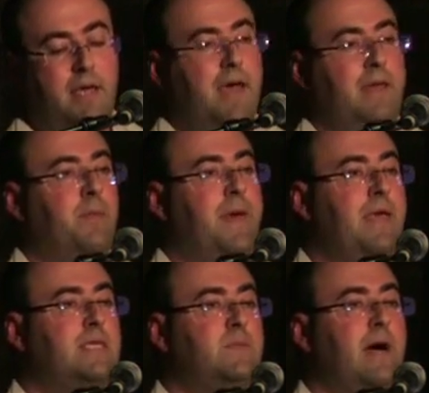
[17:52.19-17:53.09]
and
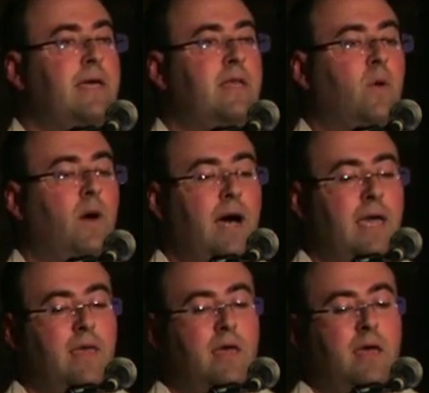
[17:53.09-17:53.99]
make Swagger
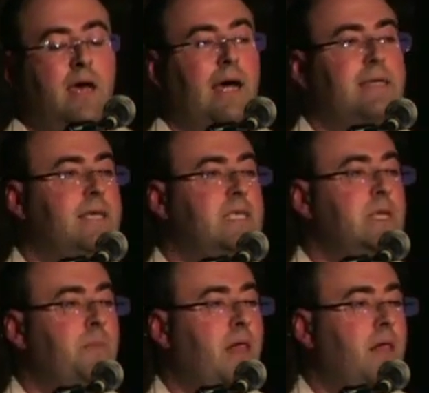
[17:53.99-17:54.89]
UI
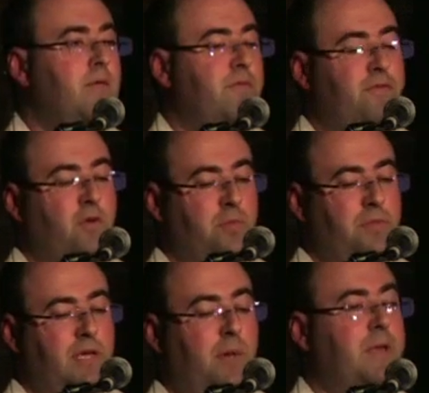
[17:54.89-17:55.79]
accessible from
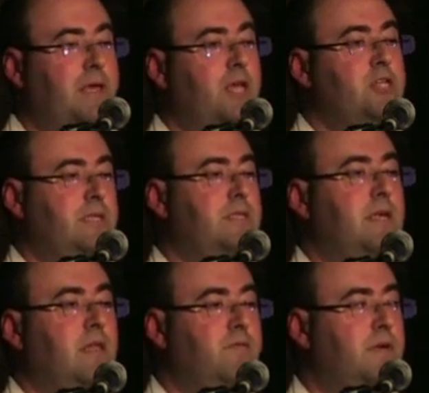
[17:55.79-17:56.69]
the application itself.